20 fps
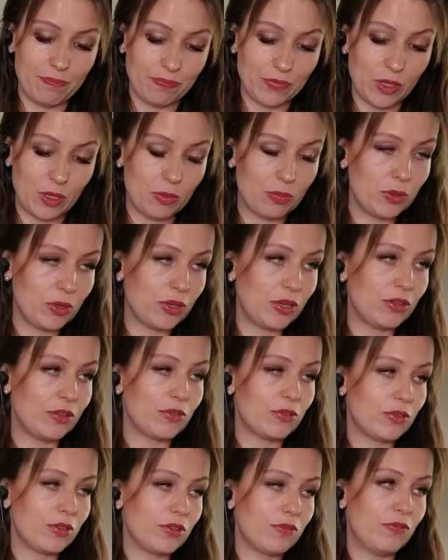You put it
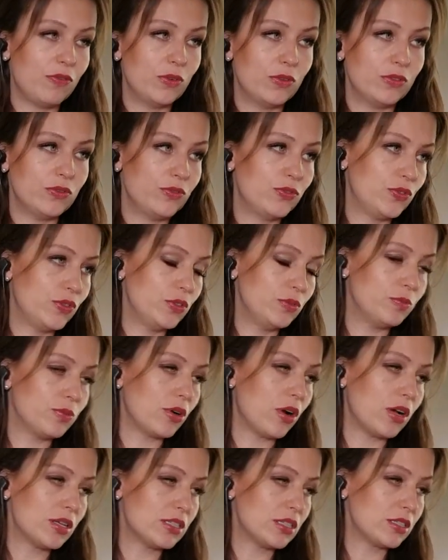through the food
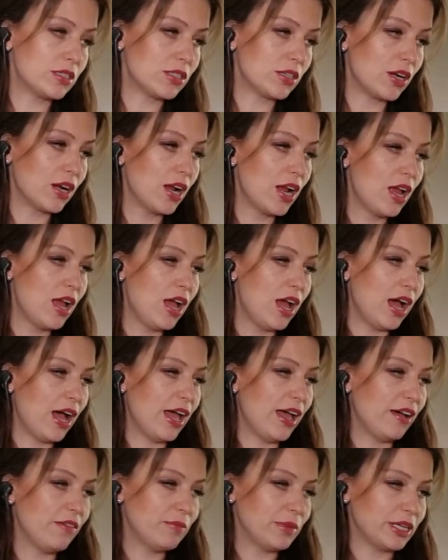processor. I
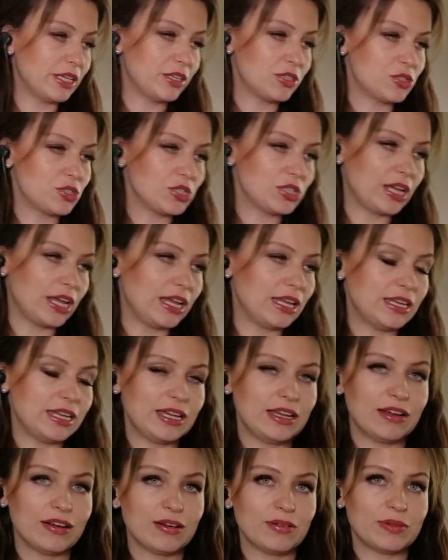have my KitchenAid
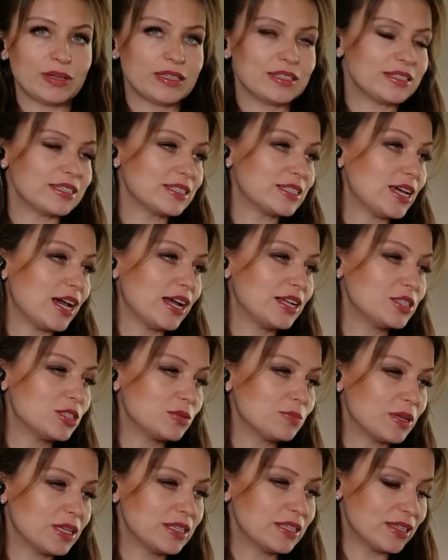here with an
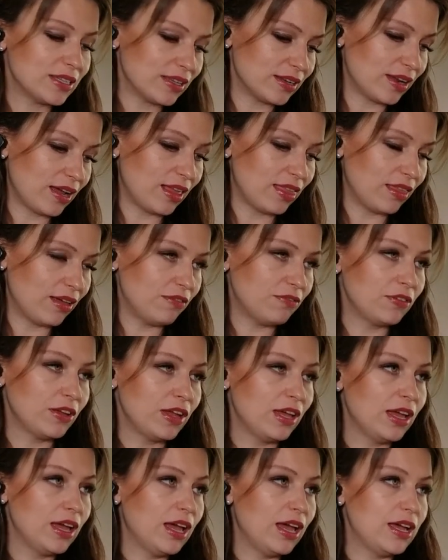attachment I love.
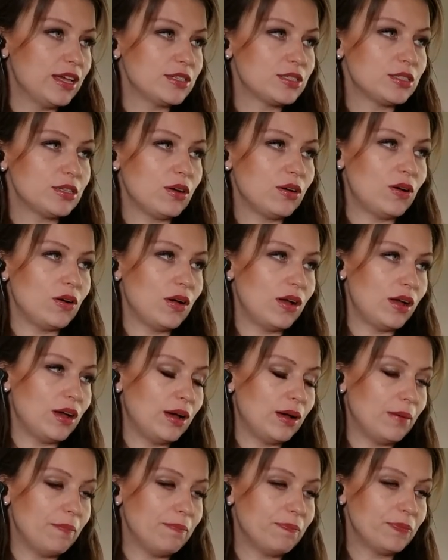So
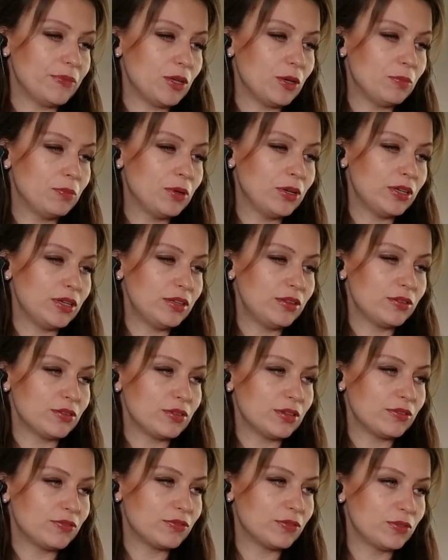you put it through
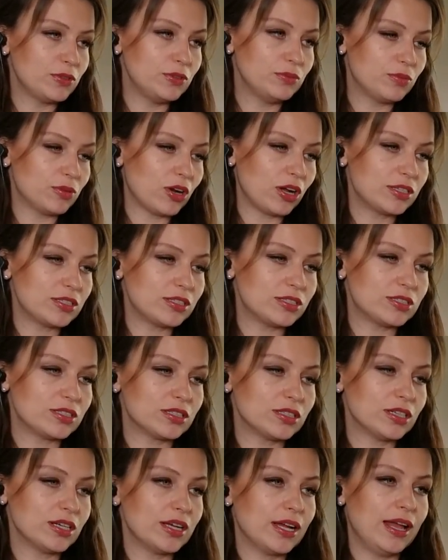the food
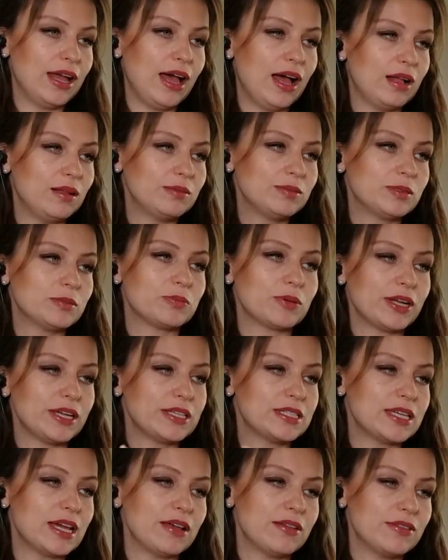processor. It helps
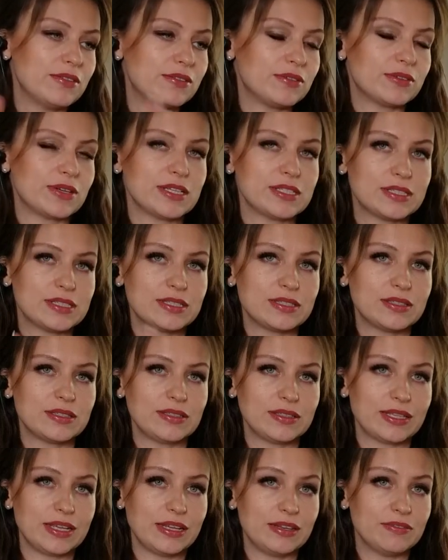break down the rest of the
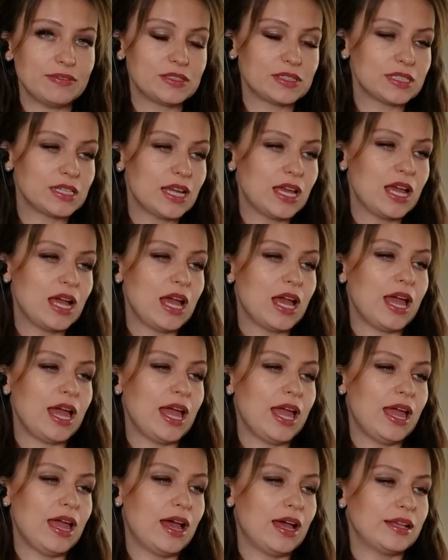leaves,
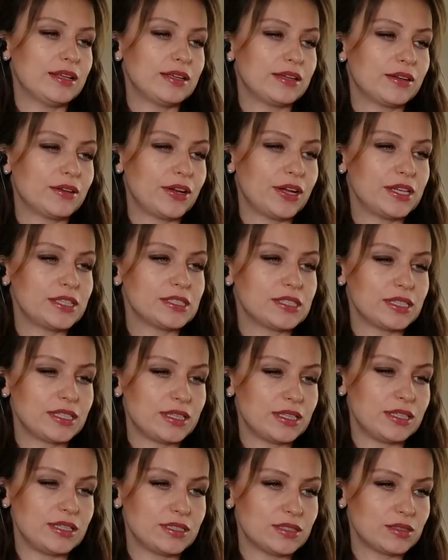and it creates like
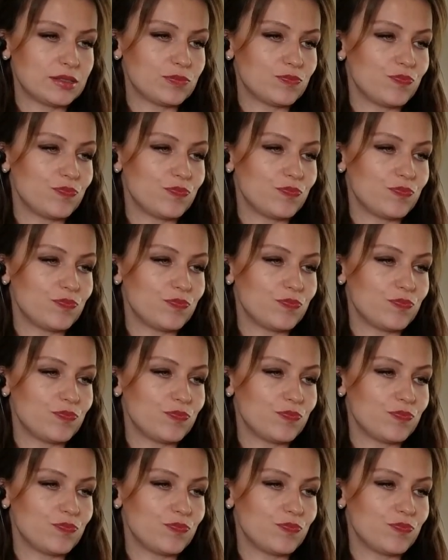these